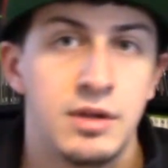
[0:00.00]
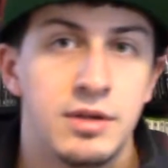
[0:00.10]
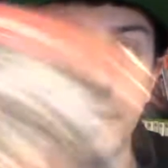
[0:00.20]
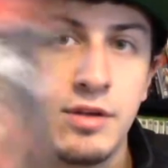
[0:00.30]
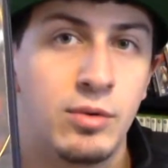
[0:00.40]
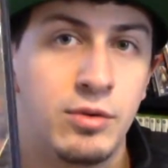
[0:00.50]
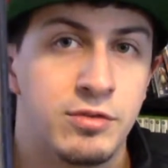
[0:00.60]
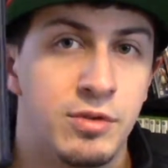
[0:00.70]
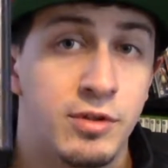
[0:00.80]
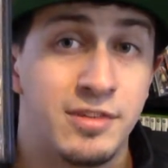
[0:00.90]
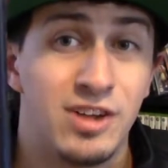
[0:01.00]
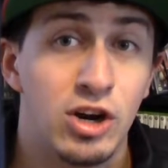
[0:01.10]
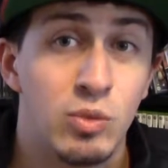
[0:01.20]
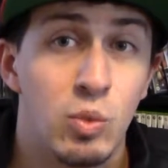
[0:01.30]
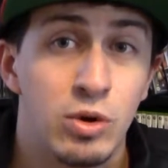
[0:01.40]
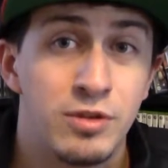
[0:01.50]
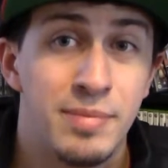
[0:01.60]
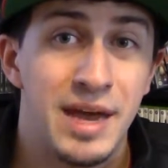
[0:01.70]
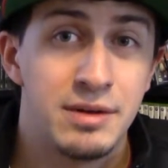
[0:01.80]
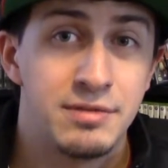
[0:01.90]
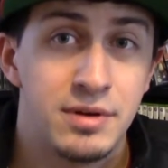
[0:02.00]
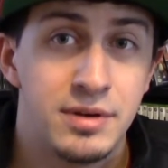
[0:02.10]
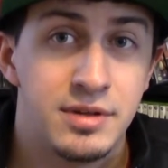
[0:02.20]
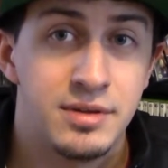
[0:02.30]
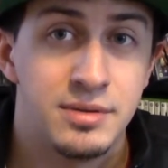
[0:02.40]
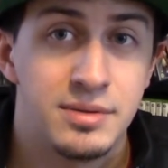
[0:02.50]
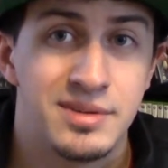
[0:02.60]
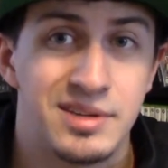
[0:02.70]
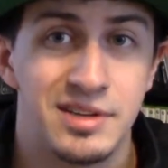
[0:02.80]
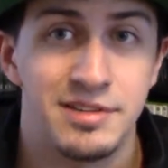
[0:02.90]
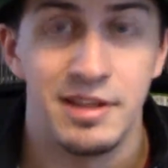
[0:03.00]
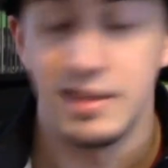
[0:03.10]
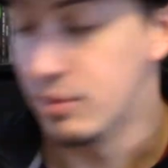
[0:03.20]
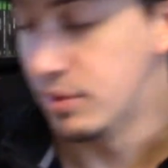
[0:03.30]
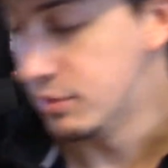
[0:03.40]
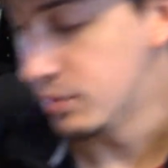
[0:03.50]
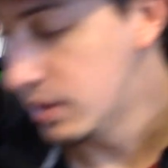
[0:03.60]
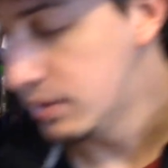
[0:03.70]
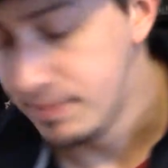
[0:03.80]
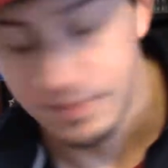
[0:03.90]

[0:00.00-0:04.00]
Star Wars Battlefront 2, going to sell that one as well.